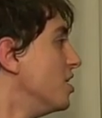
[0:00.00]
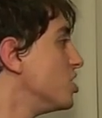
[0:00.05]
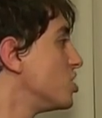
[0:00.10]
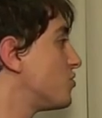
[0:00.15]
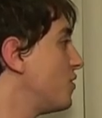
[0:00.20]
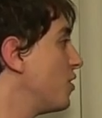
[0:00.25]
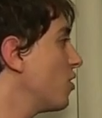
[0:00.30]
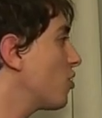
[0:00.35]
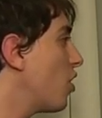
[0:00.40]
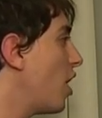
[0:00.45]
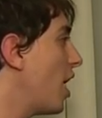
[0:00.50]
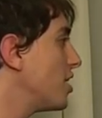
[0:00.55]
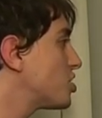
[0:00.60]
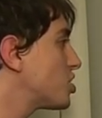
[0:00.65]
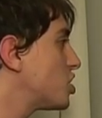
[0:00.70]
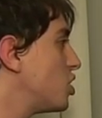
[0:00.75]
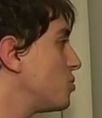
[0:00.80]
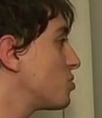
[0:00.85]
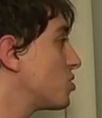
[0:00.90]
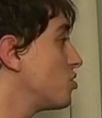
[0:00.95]
Spherical
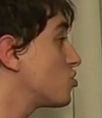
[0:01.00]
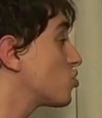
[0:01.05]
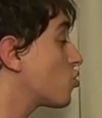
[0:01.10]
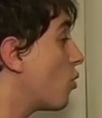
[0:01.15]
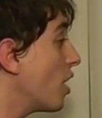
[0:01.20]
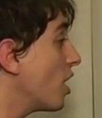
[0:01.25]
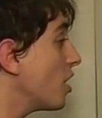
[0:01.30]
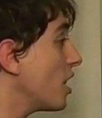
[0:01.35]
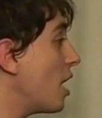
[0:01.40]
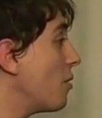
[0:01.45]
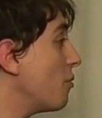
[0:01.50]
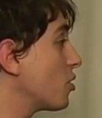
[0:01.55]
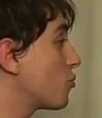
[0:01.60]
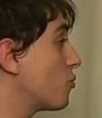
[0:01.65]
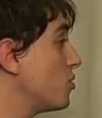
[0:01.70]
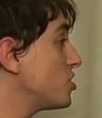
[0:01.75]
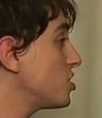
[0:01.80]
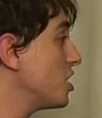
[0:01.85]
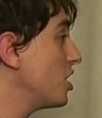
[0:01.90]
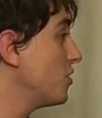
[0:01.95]
ice cubes are used quite a lot with
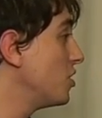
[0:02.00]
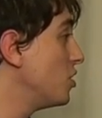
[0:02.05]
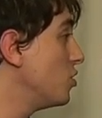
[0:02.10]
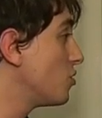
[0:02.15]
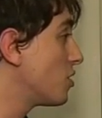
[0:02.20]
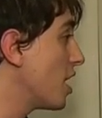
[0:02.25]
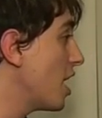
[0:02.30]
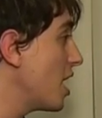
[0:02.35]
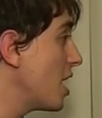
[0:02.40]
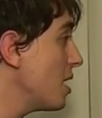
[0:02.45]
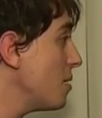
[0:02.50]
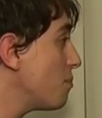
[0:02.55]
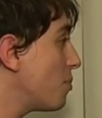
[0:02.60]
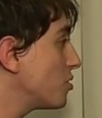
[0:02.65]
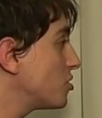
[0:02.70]
whiskey in the UK,